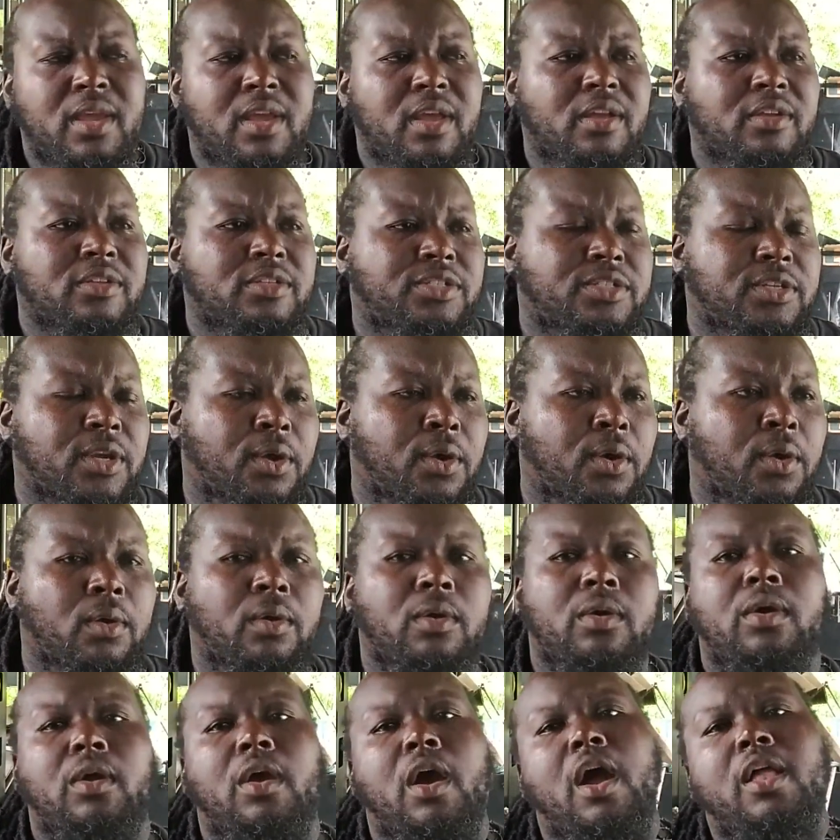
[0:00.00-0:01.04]
So
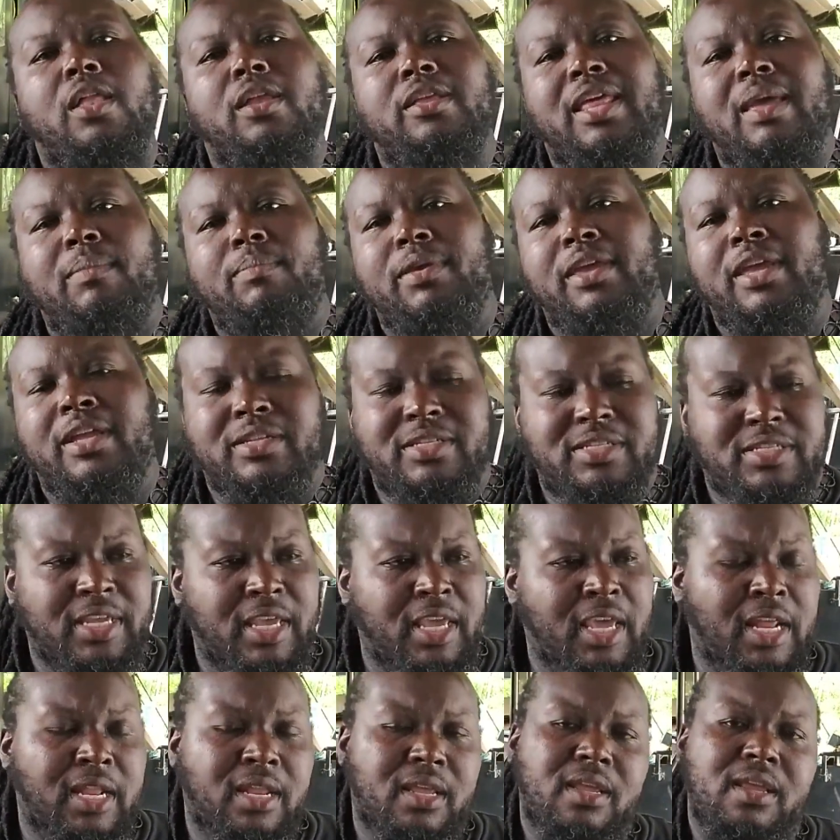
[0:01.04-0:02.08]
all of that being
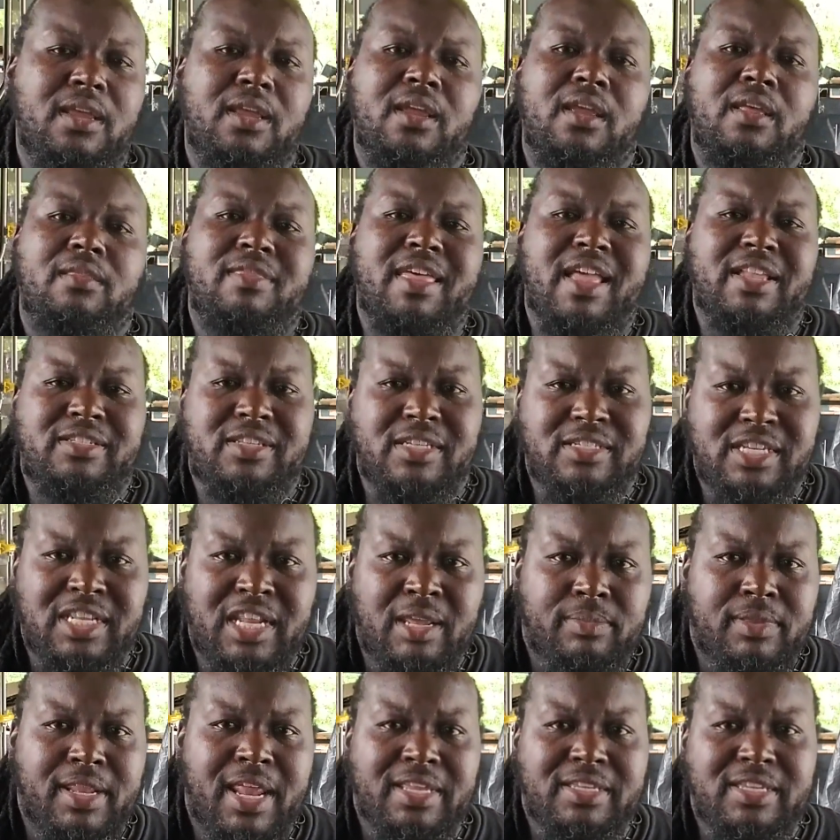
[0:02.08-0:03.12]
said, that's the
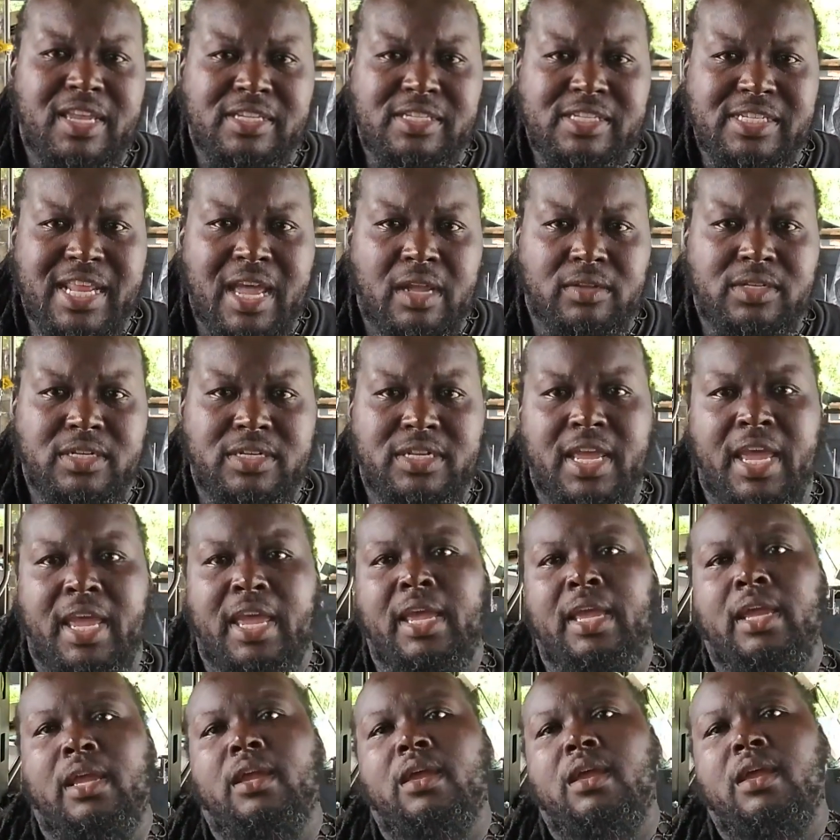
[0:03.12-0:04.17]
setup that I tested out
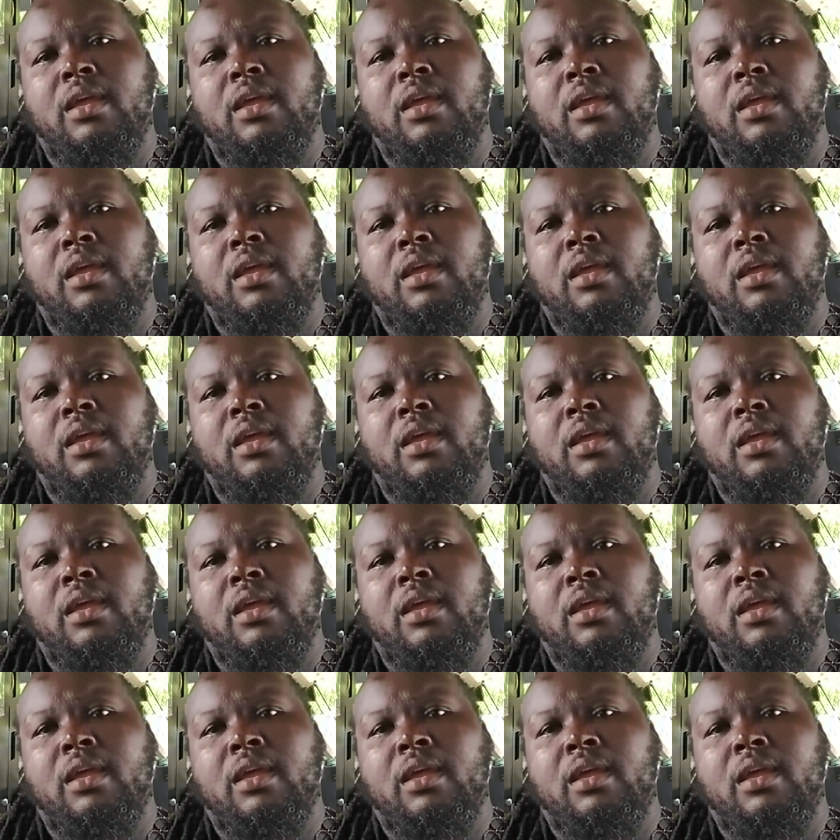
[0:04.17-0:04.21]
today.